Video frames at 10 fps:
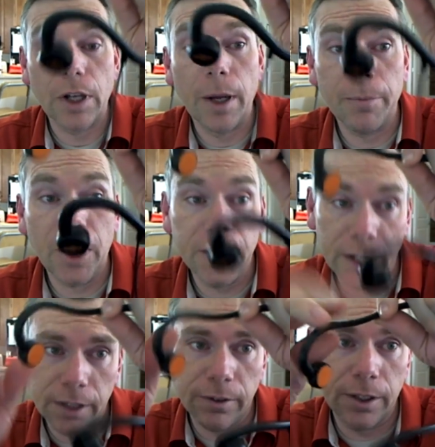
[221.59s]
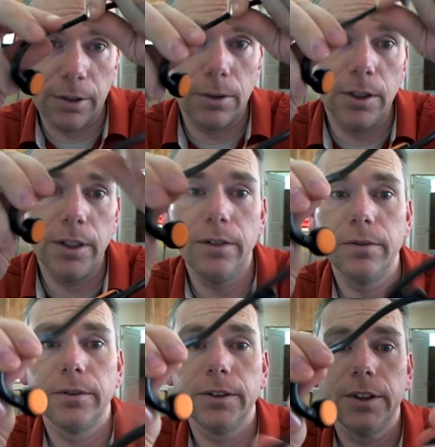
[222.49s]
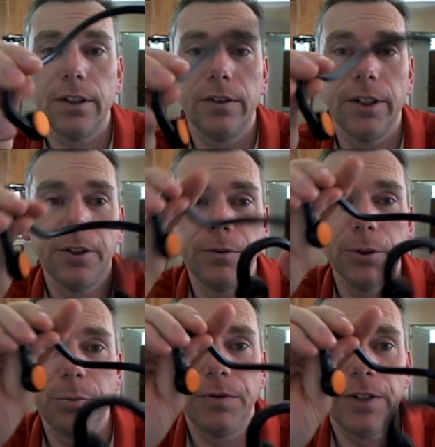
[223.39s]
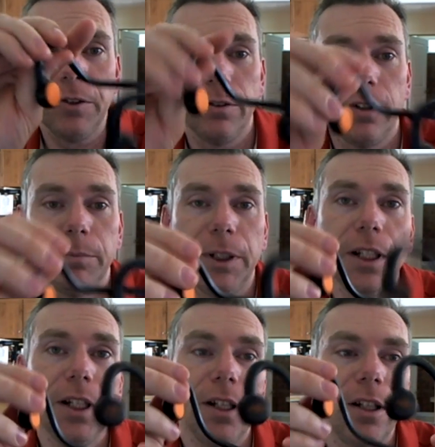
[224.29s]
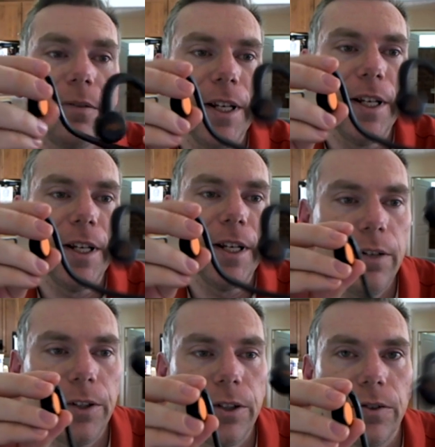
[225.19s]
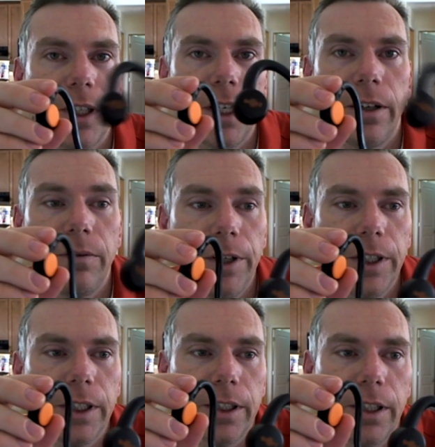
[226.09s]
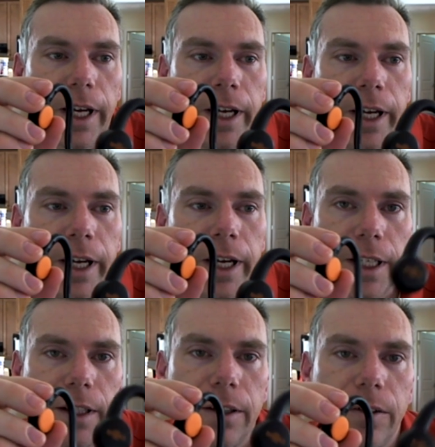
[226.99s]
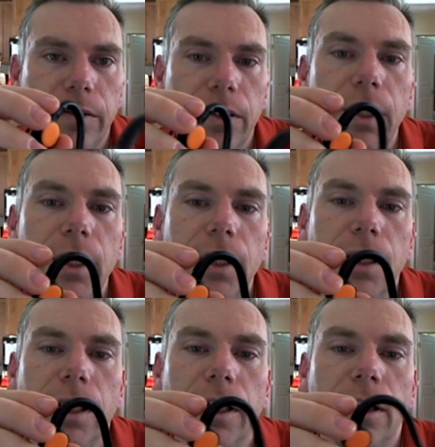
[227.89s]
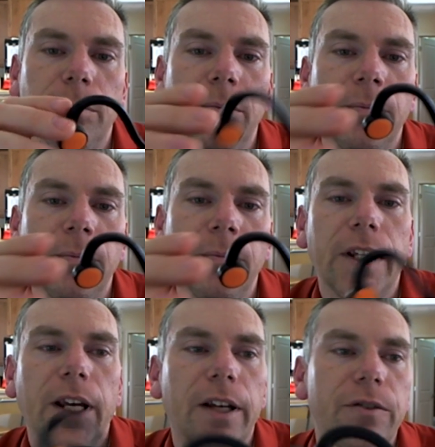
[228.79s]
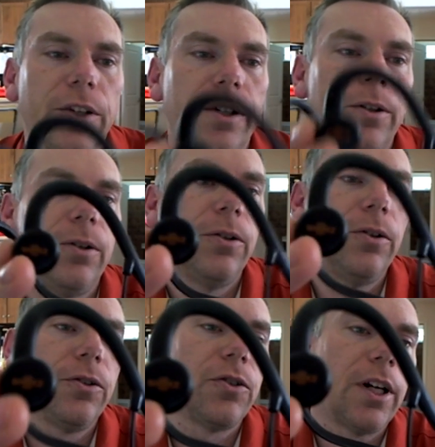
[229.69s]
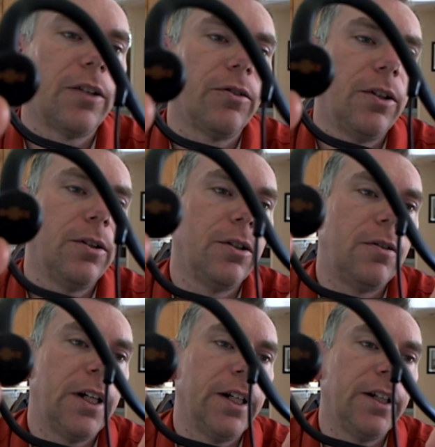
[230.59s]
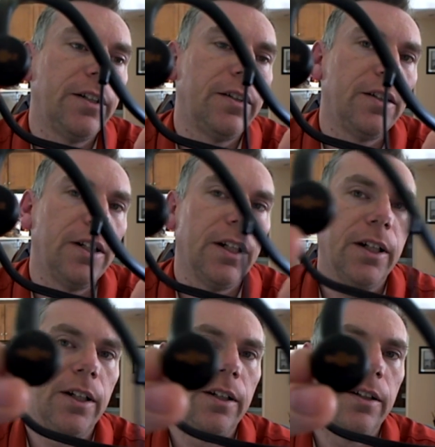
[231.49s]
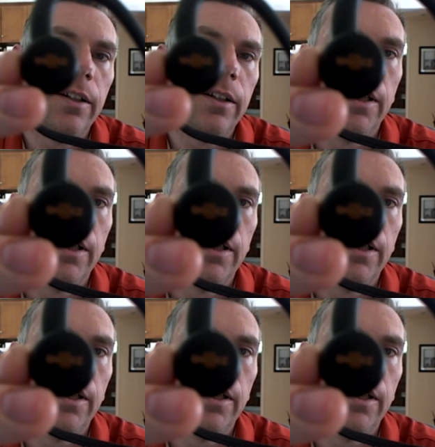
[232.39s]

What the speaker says: I'm untangling a cord. Yes, I know, real professional of me. The device itself is very good. I really like this. It has the little Shokz logo on it, and